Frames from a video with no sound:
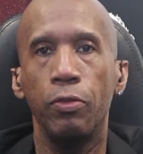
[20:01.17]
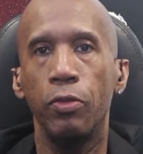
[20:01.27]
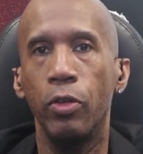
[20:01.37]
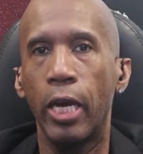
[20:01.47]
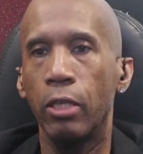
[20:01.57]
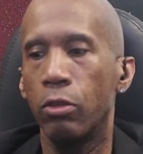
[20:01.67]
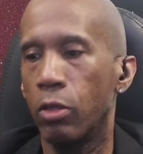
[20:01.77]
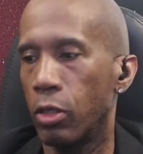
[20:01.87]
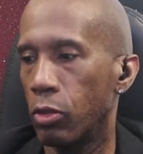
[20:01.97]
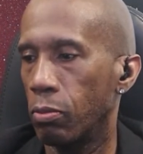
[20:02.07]
United
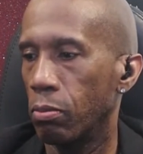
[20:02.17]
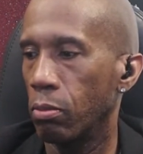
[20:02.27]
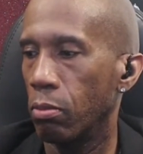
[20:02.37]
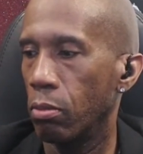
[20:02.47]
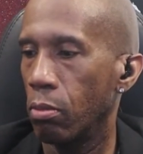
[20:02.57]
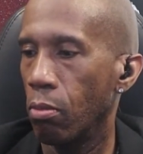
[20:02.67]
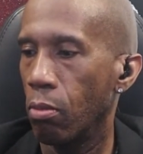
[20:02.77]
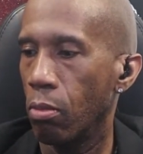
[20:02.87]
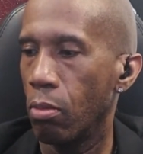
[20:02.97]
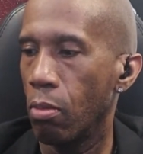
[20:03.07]
States.
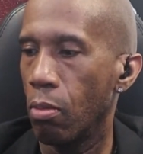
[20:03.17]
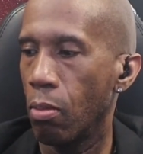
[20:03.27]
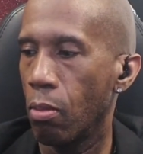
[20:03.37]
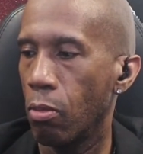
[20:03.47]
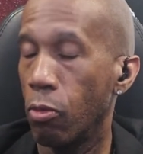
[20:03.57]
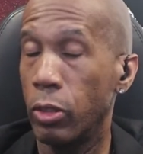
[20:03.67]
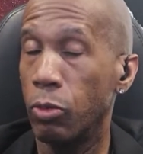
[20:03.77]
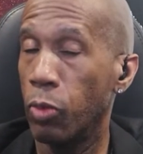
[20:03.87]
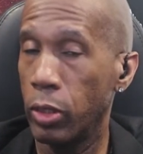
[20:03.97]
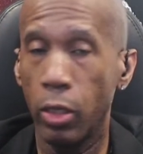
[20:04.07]
Which,
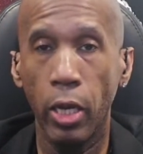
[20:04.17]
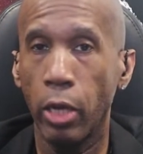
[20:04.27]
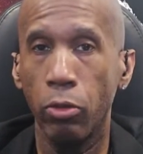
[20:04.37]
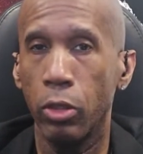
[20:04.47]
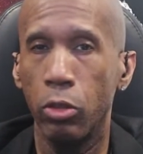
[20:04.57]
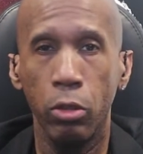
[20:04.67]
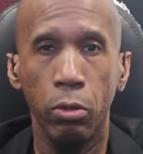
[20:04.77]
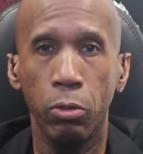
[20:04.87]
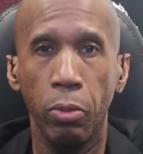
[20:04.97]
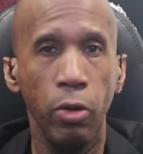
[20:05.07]
once again, I don't consider
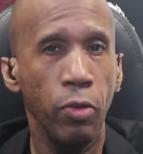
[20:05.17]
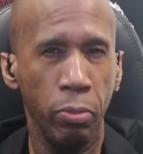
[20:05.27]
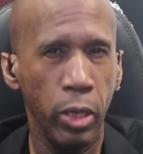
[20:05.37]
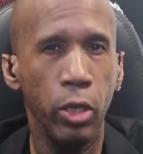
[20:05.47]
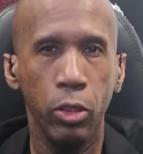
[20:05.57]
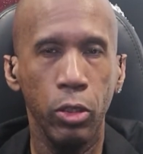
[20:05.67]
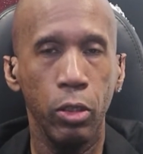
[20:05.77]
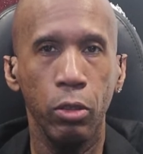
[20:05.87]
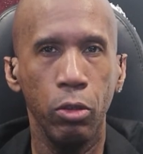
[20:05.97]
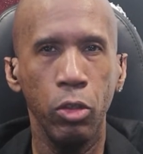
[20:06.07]
it's perfect, but it's
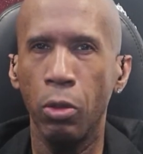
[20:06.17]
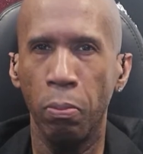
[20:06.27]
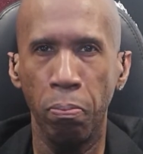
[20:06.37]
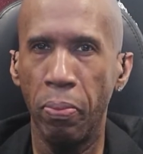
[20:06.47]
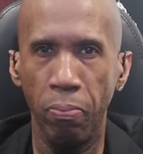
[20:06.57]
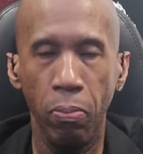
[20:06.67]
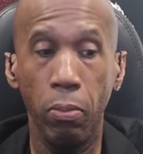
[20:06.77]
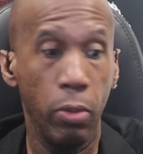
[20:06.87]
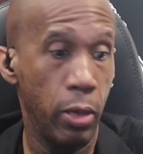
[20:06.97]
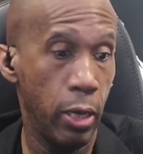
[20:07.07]

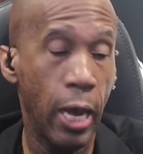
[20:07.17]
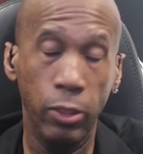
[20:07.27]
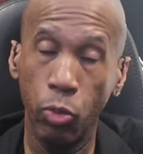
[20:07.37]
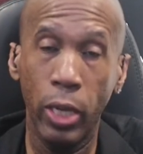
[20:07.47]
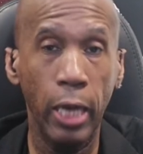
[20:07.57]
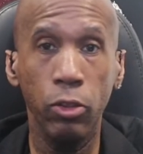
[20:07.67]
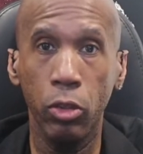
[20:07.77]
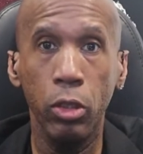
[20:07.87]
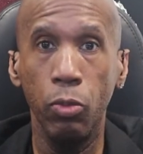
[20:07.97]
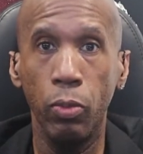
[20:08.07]
as what I
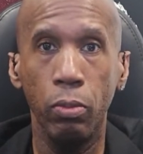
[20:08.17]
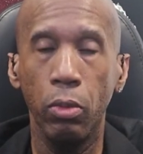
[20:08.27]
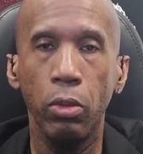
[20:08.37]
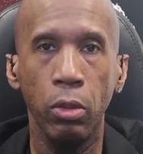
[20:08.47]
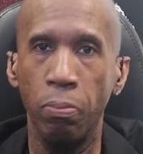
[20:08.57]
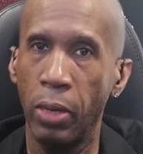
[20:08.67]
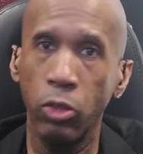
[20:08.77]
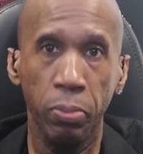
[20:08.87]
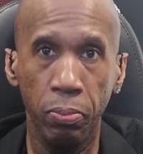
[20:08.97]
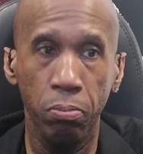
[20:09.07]
see, the best
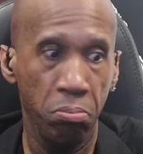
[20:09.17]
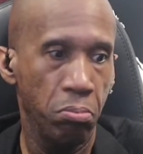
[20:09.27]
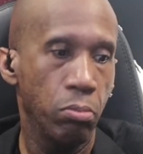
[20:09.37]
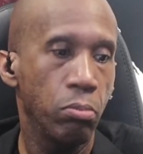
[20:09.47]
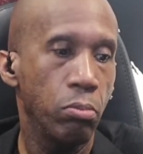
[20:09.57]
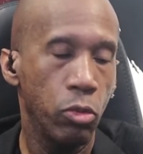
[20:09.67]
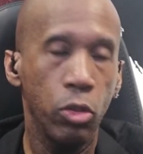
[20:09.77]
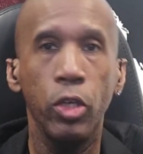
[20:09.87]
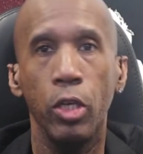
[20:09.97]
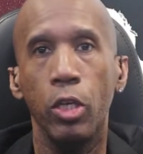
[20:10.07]

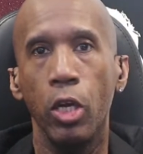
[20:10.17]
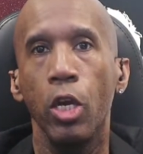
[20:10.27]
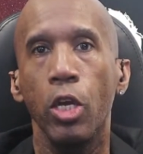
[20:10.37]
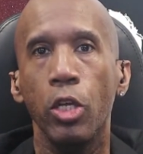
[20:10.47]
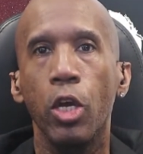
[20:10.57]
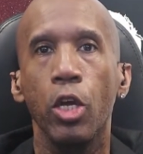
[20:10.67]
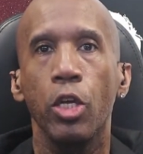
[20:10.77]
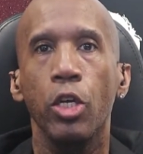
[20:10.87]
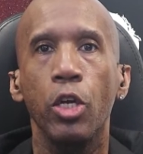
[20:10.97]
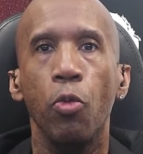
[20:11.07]
you can,
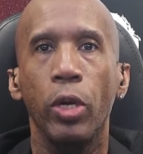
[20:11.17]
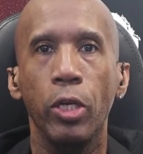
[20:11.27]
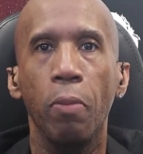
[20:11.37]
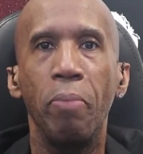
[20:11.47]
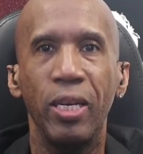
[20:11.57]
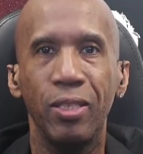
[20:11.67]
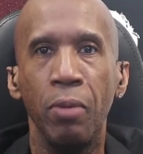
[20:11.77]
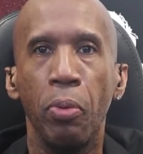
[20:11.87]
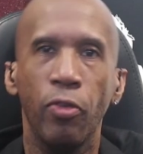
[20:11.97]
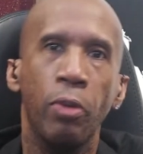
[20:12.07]
one of the best
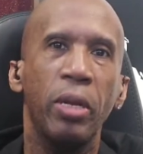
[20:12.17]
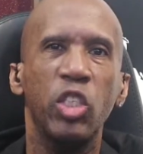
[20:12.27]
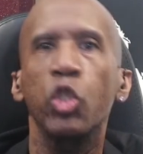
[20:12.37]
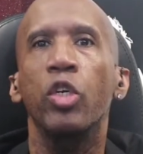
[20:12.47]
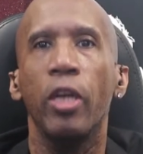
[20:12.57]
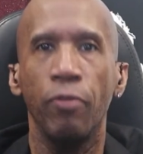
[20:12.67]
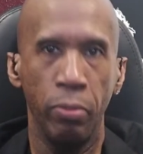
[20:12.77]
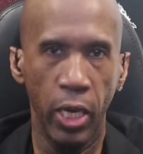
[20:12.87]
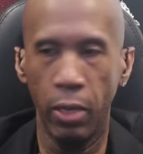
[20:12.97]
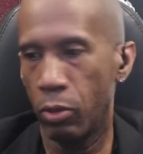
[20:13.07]
imperfect places you can ever
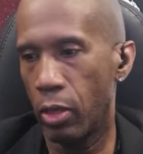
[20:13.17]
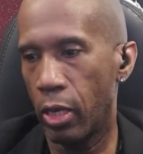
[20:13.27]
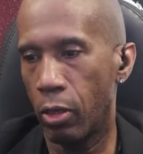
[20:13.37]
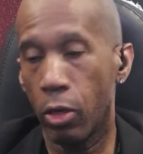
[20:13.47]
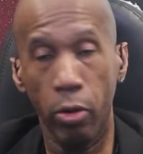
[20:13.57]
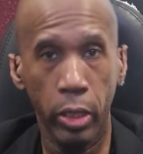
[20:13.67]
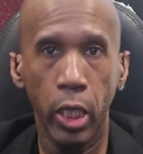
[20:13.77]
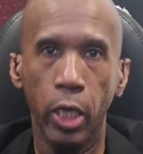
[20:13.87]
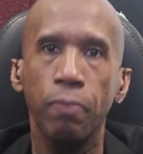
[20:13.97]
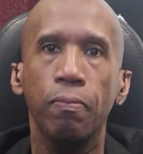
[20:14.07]
be in currently.